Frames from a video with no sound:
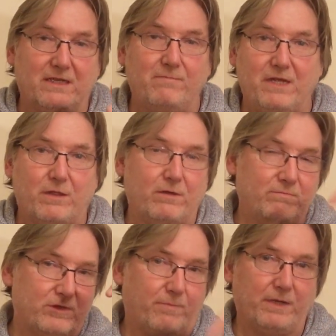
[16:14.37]
Give me a
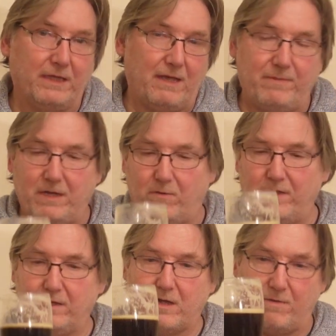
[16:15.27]
thumbs up and let me know
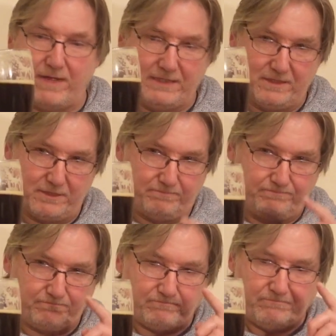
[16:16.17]
in the comments,
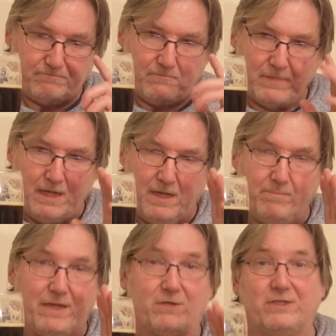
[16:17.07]

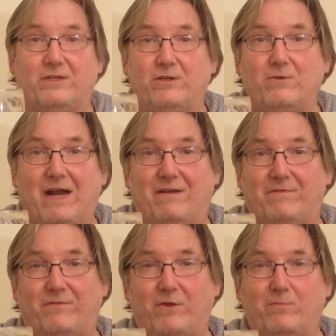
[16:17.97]
because I do
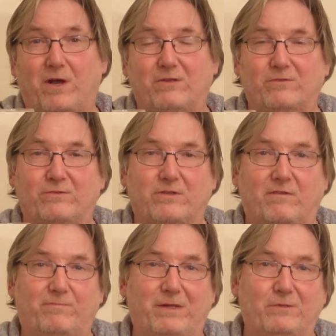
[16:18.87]
have a few bottles
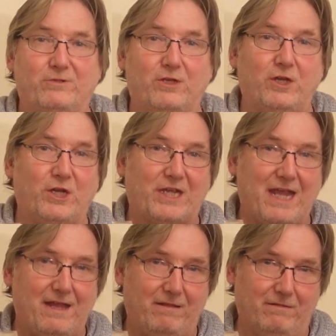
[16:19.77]
of Pilsner
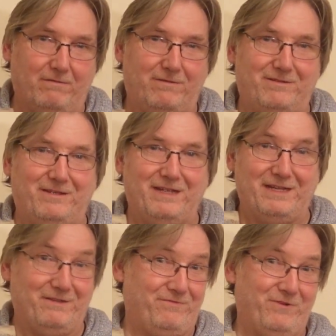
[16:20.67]
Urquell
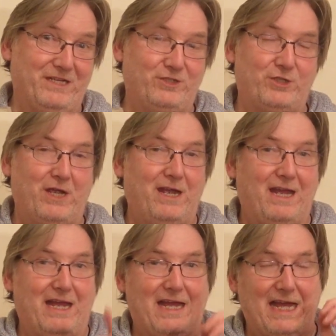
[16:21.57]
in the fridge,
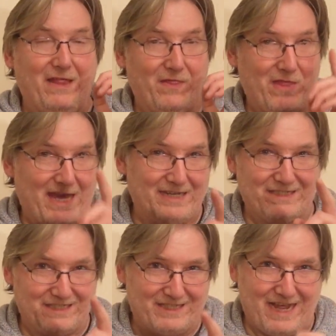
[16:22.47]
and that
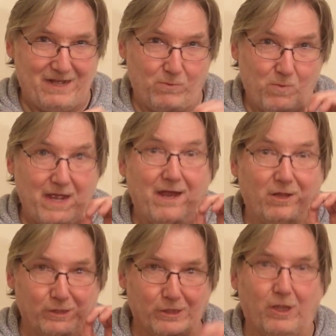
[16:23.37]
is a style where
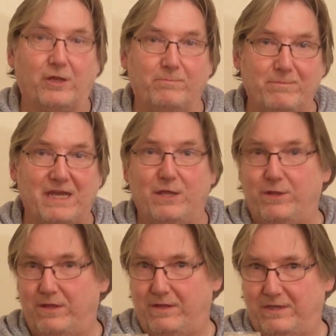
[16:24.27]
a lot of
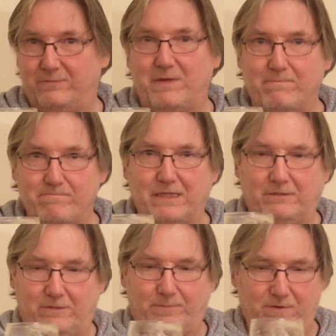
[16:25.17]
myth has been
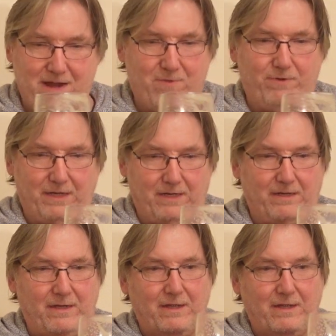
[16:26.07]
built up around it.